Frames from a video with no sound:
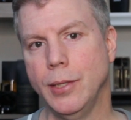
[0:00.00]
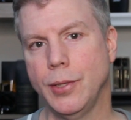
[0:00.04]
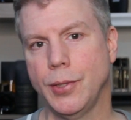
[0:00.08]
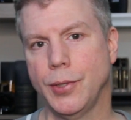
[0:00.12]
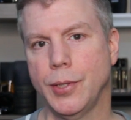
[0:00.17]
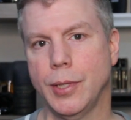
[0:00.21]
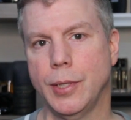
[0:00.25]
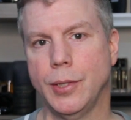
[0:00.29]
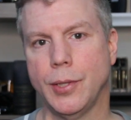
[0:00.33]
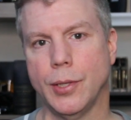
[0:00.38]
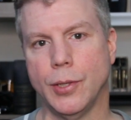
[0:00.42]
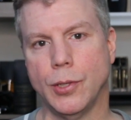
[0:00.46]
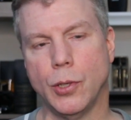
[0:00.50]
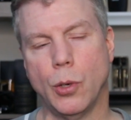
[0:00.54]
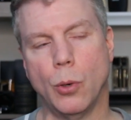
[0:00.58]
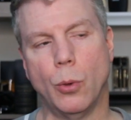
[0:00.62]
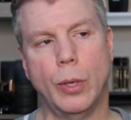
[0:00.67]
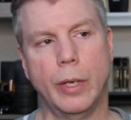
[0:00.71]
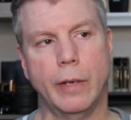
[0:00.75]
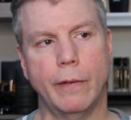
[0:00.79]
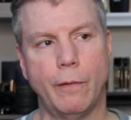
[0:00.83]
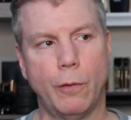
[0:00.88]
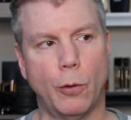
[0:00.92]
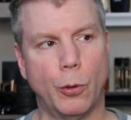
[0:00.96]
instance is
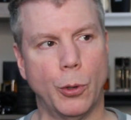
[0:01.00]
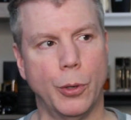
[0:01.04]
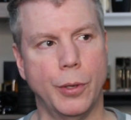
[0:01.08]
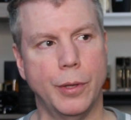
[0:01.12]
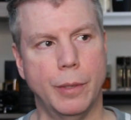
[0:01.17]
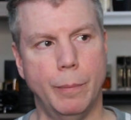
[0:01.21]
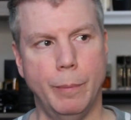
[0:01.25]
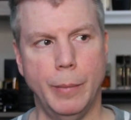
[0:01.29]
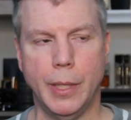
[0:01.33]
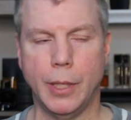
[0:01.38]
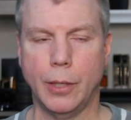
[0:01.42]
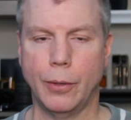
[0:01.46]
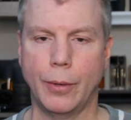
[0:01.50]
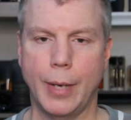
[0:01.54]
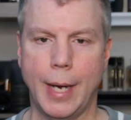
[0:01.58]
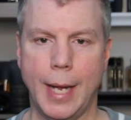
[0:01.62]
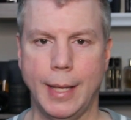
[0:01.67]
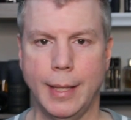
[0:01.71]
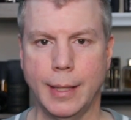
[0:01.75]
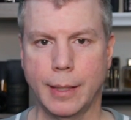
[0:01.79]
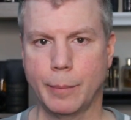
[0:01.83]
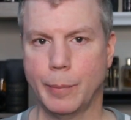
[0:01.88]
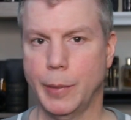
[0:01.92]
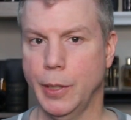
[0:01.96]
going for the
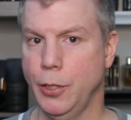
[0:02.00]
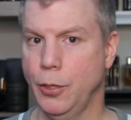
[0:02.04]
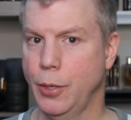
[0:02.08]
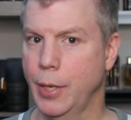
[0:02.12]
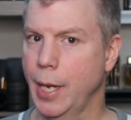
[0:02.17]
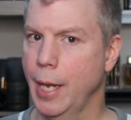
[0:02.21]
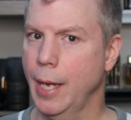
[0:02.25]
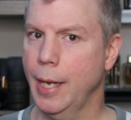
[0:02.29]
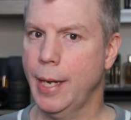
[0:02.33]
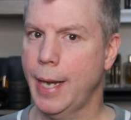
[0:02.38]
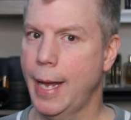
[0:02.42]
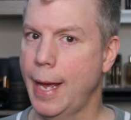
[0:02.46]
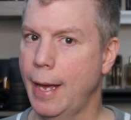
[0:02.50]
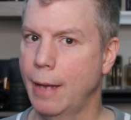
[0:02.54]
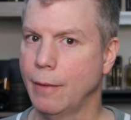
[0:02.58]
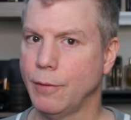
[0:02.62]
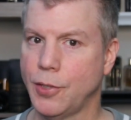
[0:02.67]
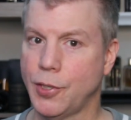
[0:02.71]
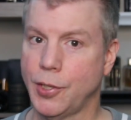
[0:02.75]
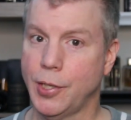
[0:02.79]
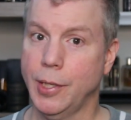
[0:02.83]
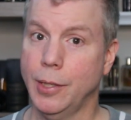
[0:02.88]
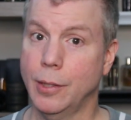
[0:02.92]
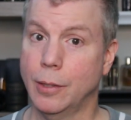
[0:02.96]
mineralic, but you can't
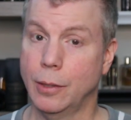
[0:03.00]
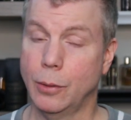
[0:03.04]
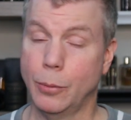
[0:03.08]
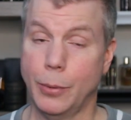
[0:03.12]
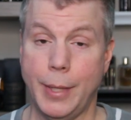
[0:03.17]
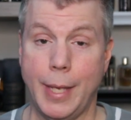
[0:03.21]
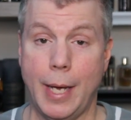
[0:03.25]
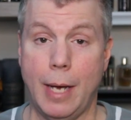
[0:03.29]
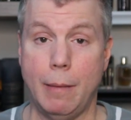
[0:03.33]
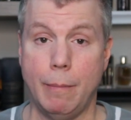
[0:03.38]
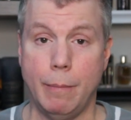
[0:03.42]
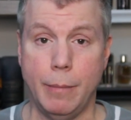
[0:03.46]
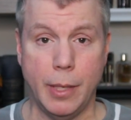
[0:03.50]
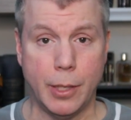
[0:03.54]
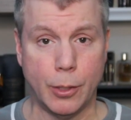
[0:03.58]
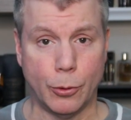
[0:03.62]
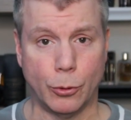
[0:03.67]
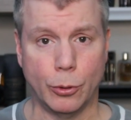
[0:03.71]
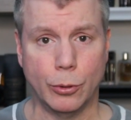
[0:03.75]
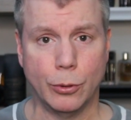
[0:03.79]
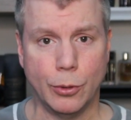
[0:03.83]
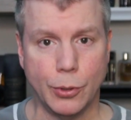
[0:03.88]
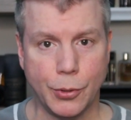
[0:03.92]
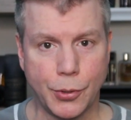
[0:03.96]
have steel without
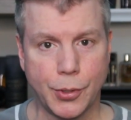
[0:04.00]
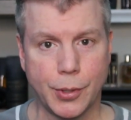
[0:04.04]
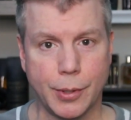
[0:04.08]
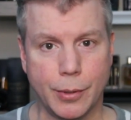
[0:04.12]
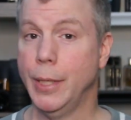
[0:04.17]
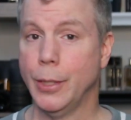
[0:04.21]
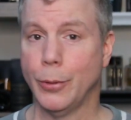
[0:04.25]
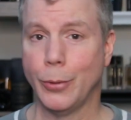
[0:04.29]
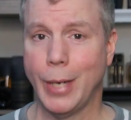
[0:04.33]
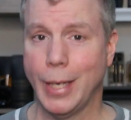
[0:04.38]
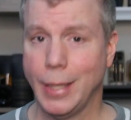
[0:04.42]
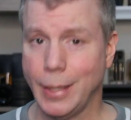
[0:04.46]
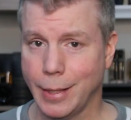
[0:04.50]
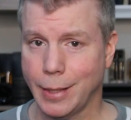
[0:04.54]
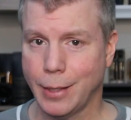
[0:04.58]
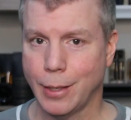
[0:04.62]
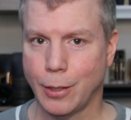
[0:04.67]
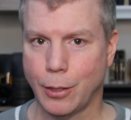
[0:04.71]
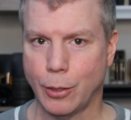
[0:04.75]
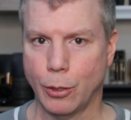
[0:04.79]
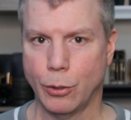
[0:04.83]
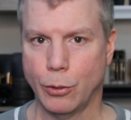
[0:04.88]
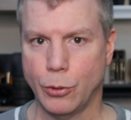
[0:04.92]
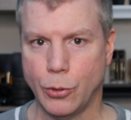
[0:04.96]
minerals.
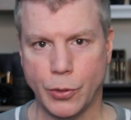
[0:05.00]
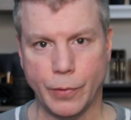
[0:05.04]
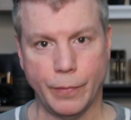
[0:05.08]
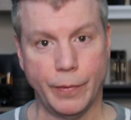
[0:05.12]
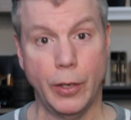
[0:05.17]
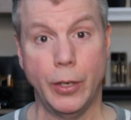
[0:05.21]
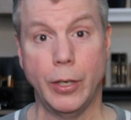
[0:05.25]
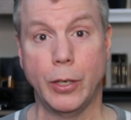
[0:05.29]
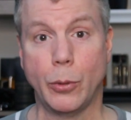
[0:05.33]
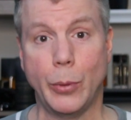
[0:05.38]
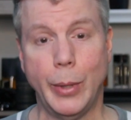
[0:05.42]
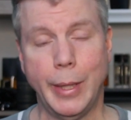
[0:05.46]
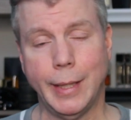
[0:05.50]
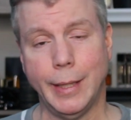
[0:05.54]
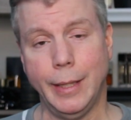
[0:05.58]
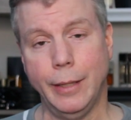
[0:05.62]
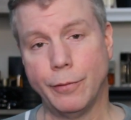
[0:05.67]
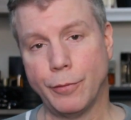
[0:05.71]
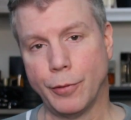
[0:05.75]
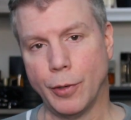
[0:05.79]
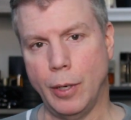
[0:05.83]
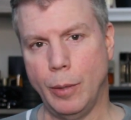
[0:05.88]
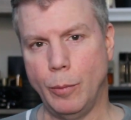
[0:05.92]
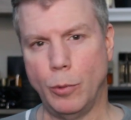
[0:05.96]
Mineralic goes very
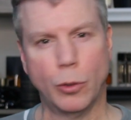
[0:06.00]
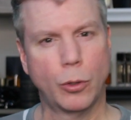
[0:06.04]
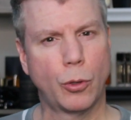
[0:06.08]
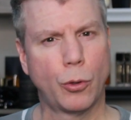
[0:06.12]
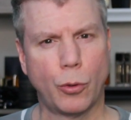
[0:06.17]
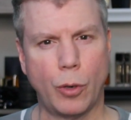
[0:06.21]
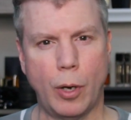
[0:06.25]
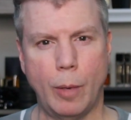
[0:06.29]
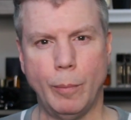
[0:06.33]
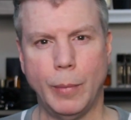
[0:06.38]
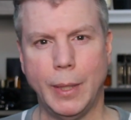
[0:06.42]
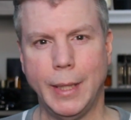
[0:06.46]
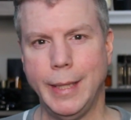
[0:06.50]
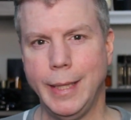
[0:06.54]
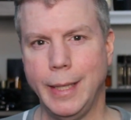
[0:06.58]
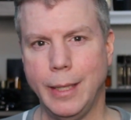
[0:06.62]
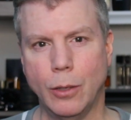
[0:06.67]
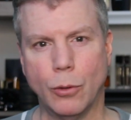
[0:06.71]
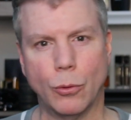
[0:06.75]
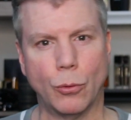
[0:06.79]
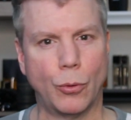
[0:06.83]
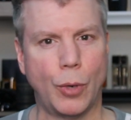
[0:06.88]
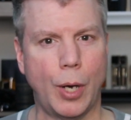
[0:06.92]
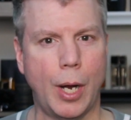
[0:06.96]
quickly from
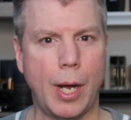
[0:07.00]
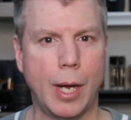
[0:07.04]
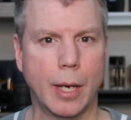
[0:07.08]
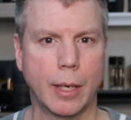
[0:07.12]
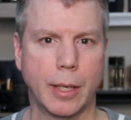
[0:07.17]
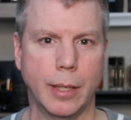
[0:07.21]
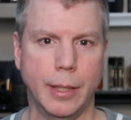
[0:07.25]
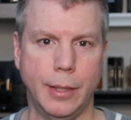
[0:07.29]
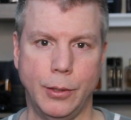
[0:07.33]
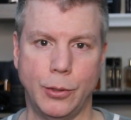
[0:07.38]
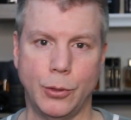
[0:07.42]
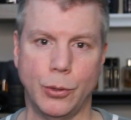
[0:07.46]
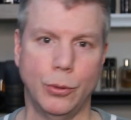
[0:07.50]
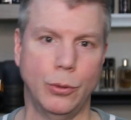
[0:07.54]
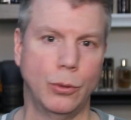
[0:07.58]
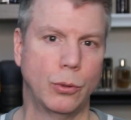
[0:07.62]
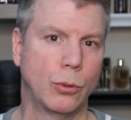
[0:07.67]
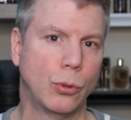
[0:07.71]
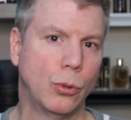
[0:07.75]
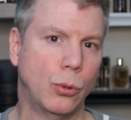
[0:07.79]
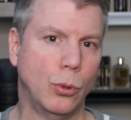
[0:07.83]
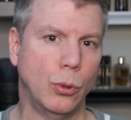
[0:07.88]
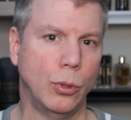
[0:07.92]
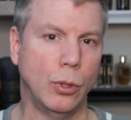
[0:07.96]
crumbling rock into
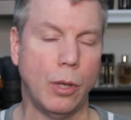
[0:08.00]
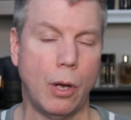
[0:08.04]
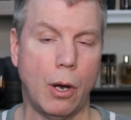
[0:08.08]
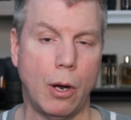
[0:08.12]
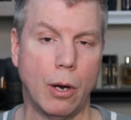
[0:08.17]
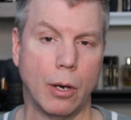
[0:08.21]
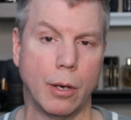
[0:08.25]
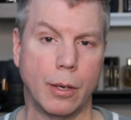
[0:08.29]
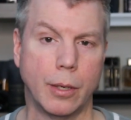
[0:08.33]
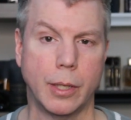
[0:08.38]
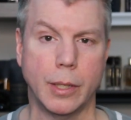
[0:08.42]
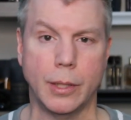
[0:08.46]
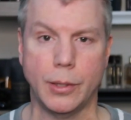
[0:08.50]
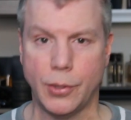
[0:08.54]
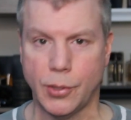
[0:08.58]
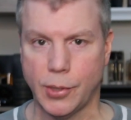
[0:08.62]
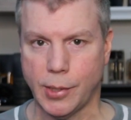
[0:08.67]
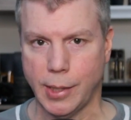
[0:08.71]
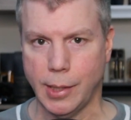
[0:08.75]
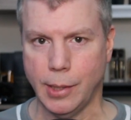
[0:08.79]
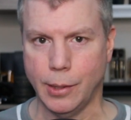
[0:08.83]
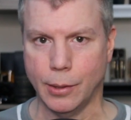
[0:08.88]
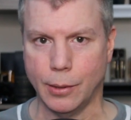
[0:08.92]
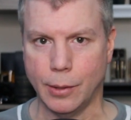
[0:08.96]
cool hard
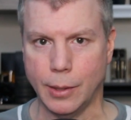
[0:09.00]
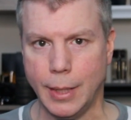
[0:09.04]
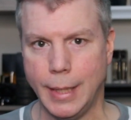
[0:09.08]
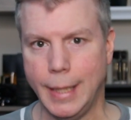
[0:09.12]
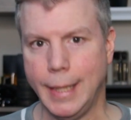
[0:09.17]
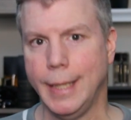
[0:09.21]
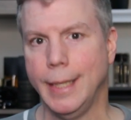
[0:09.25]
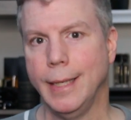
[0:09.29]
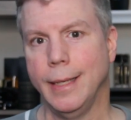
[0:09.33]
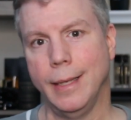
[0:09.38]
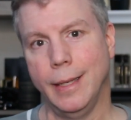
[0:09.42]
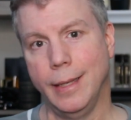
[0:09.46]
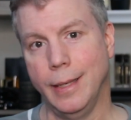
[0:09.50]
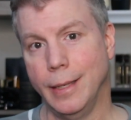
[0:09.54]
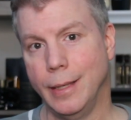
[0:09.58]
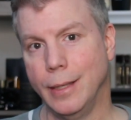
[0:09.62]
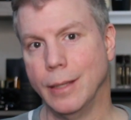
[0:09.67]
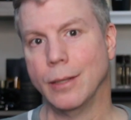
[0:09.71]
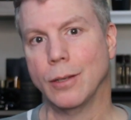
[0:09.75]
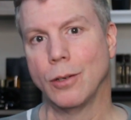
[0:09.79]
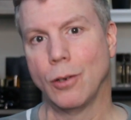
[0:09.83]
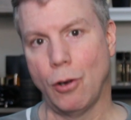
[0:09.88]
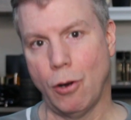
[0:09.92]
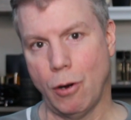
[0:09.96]
steel
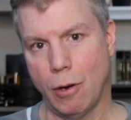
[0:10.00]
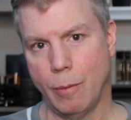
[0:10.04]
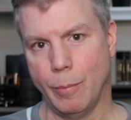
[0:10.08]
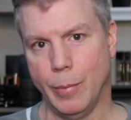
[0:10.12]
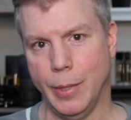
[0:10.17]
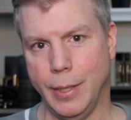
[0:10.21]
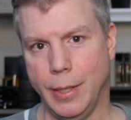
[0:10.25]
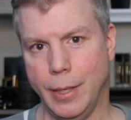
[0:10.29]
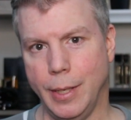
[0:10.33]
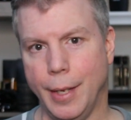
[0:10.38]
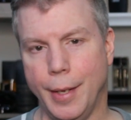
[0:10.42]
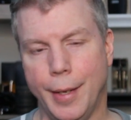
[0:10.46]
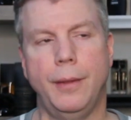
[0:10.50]
in carbon.